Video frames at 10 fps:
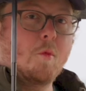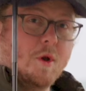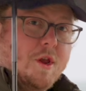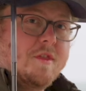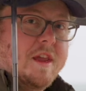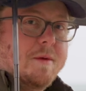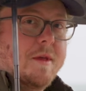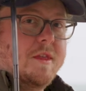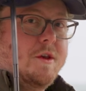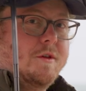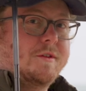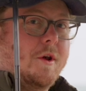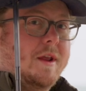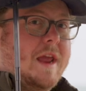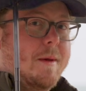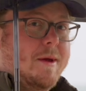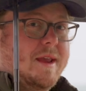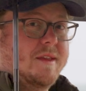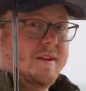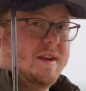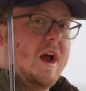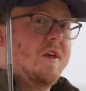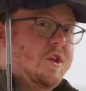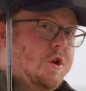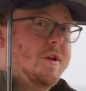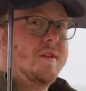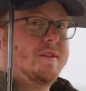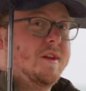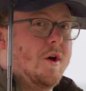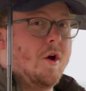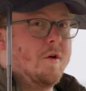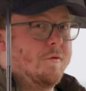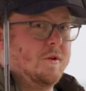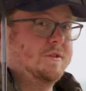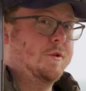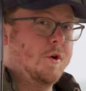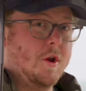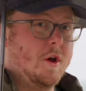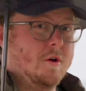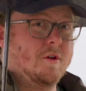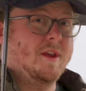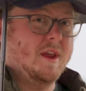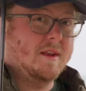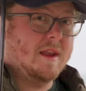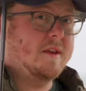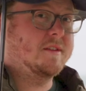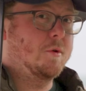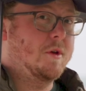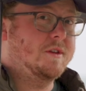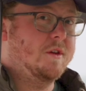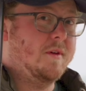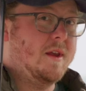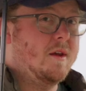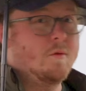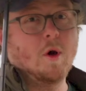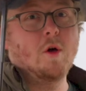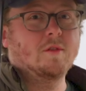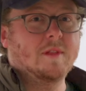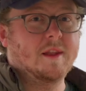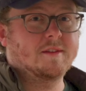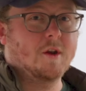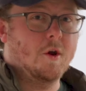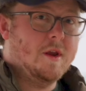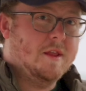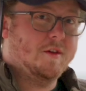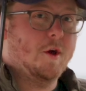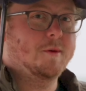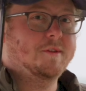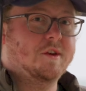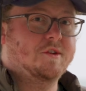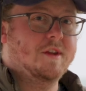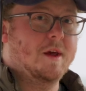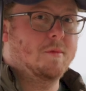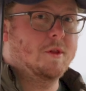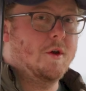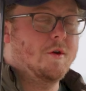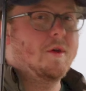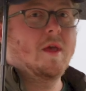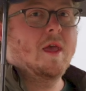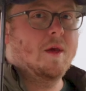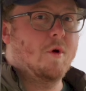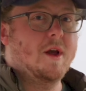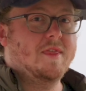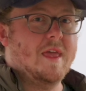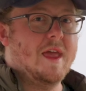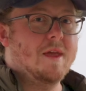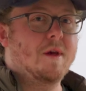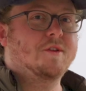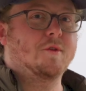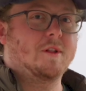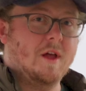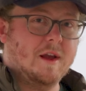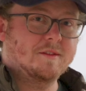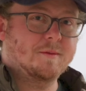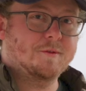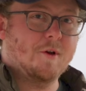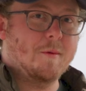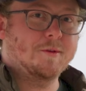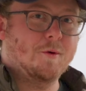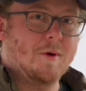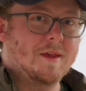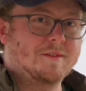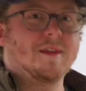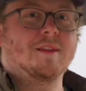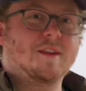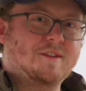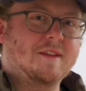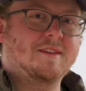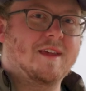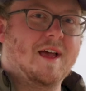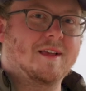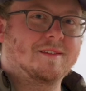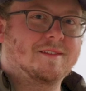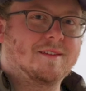But what do you think about the new Skoda Kamiq? Is it a car that you'd consider over a Toyota or Hyundai small SUV? Well, let us know in the comment section down down below. And while you're there, make sure to like and subscribe as always to Chasing Cars.